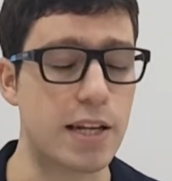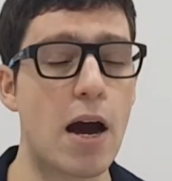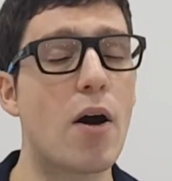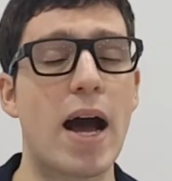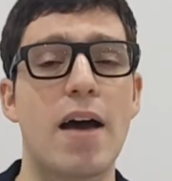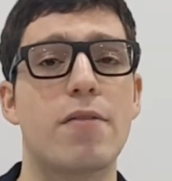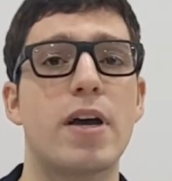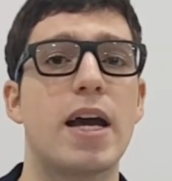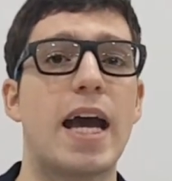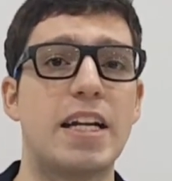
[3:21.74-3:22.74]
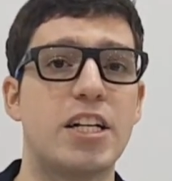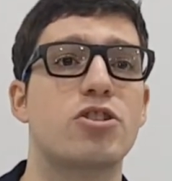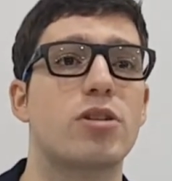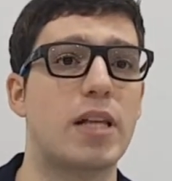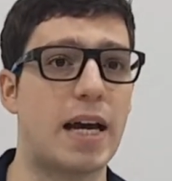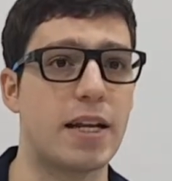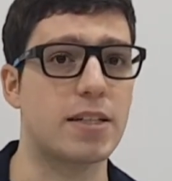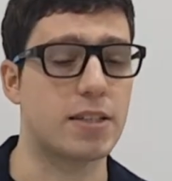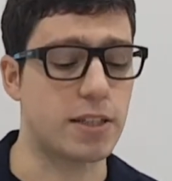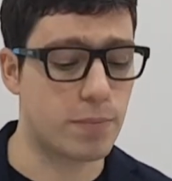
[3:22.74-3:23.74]
now have a digital
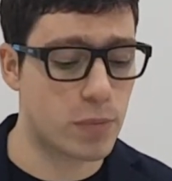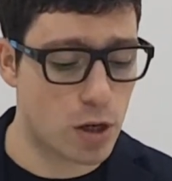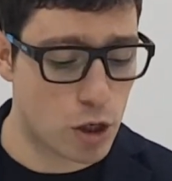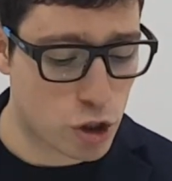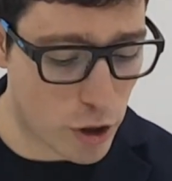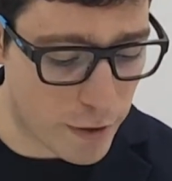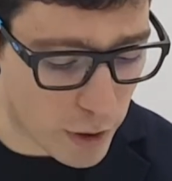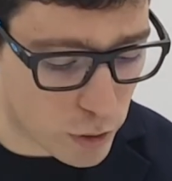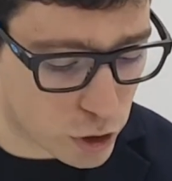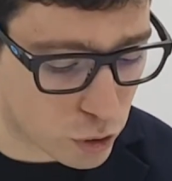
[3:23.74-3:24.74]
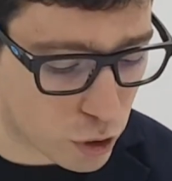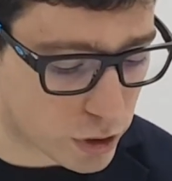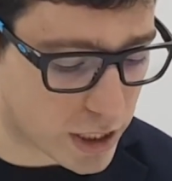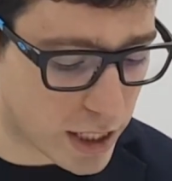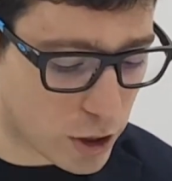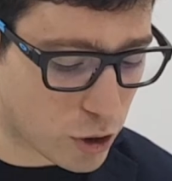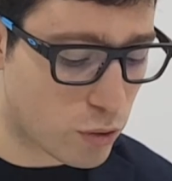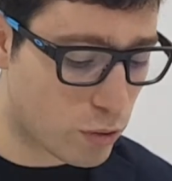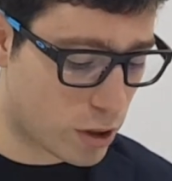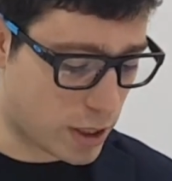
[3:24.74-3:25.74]
identity. So if I was to
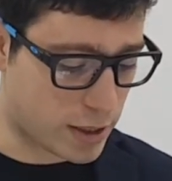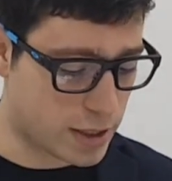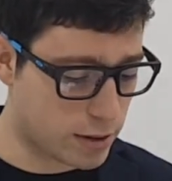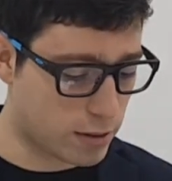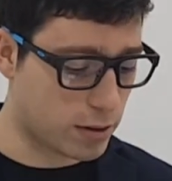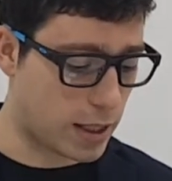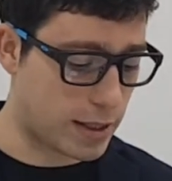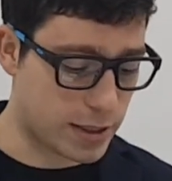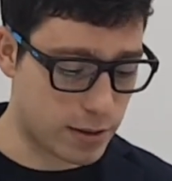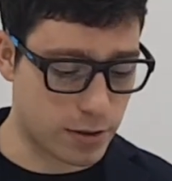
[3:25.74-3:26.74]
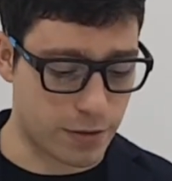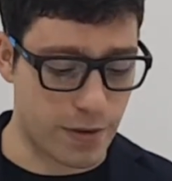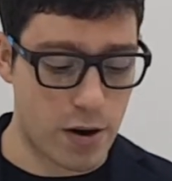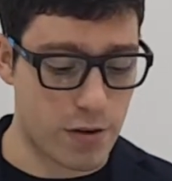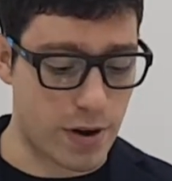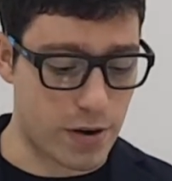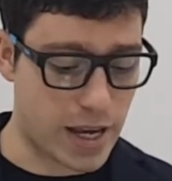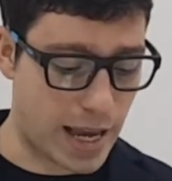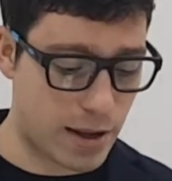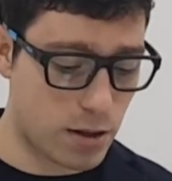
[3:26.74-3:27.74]
continue until the
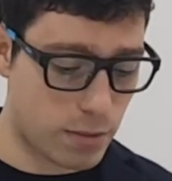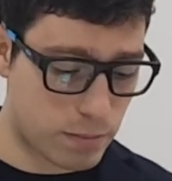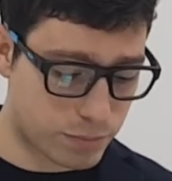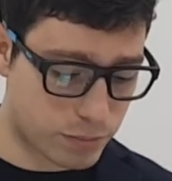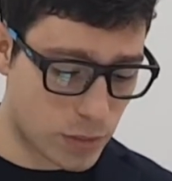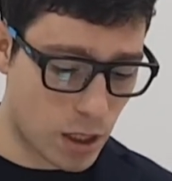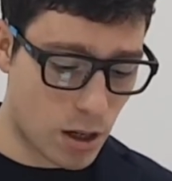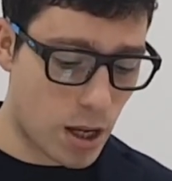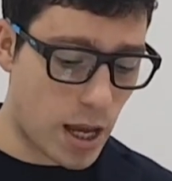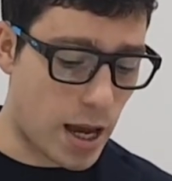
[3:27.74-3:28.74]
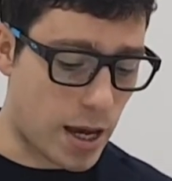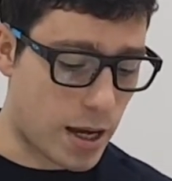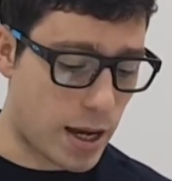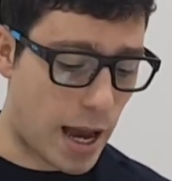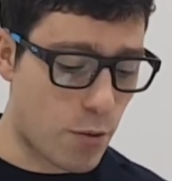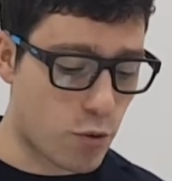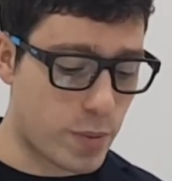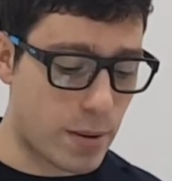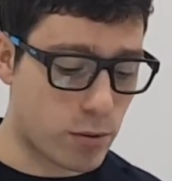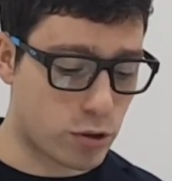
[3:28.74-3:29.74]
very end, I
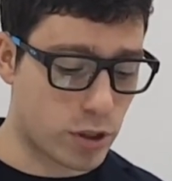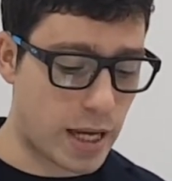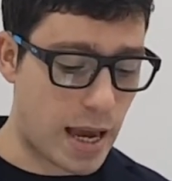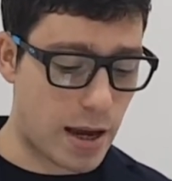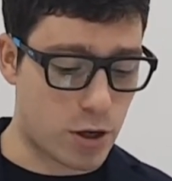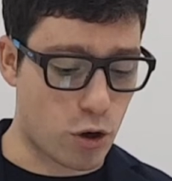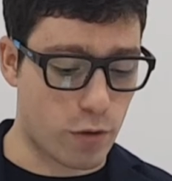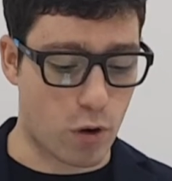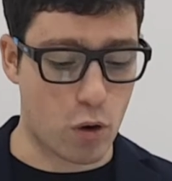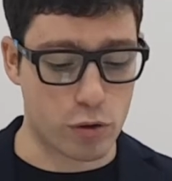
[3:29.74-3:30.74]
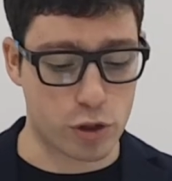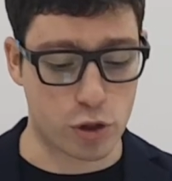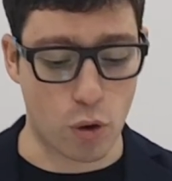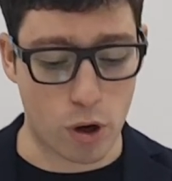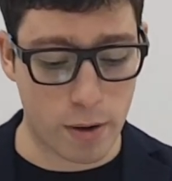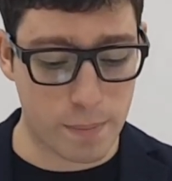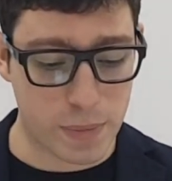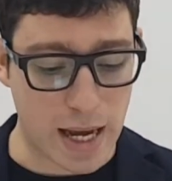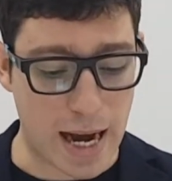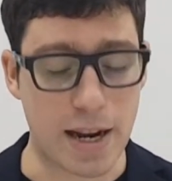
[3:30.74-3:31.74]
would be able to get an overall score,
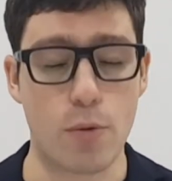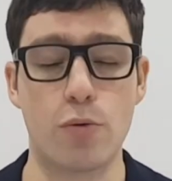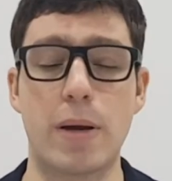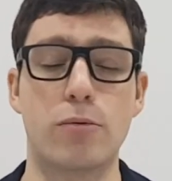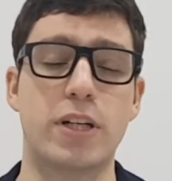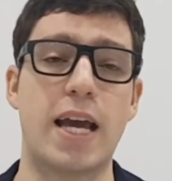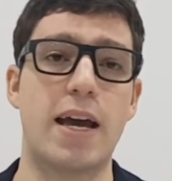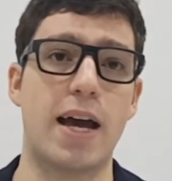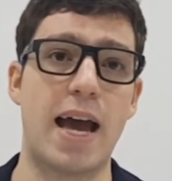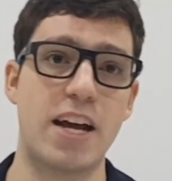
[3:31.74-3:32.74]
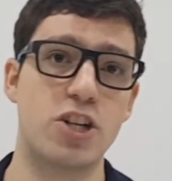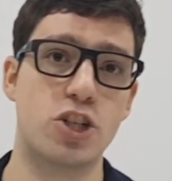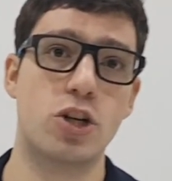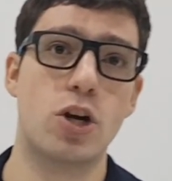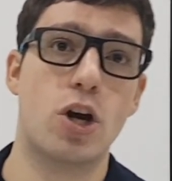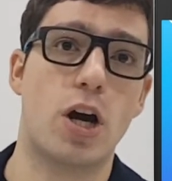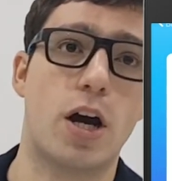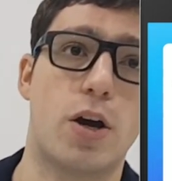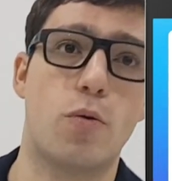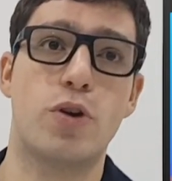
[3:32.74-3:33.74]
and I would be able to get a hash
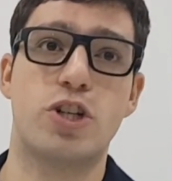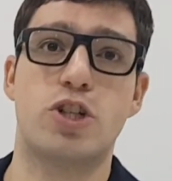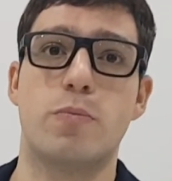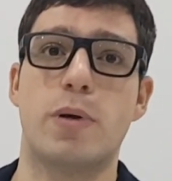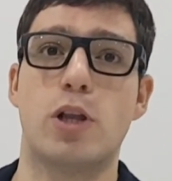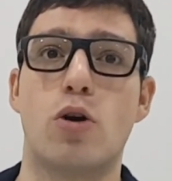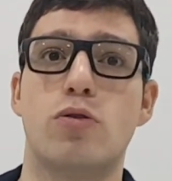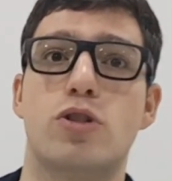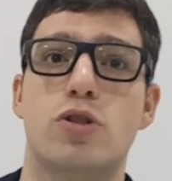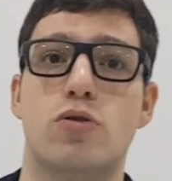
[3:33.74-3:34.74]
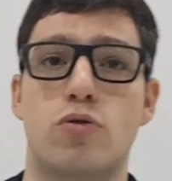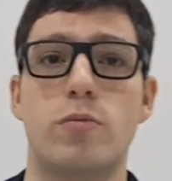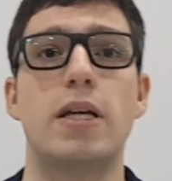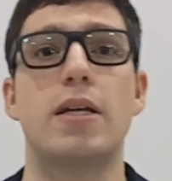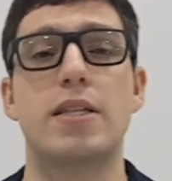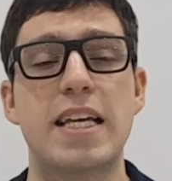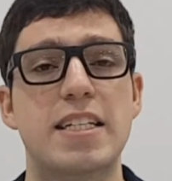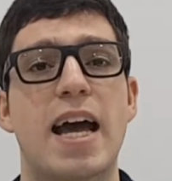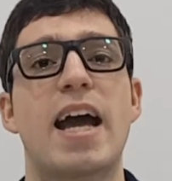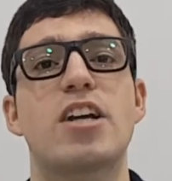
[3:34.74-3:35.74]
which belongs to me.
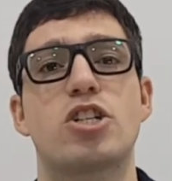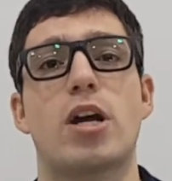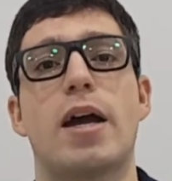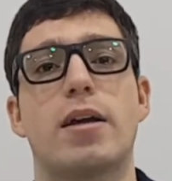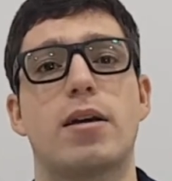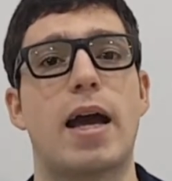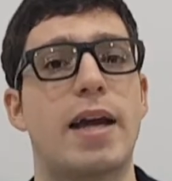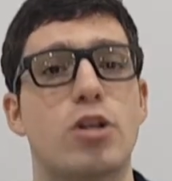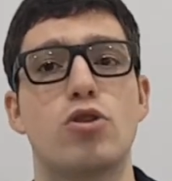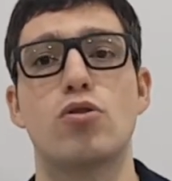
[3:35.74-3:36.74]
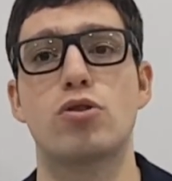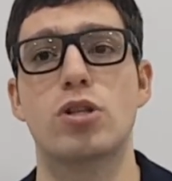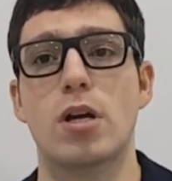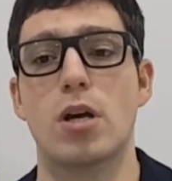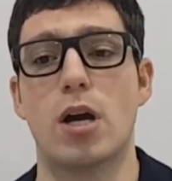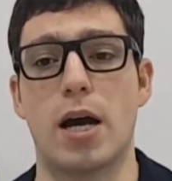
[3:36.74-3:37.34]
This hash I can use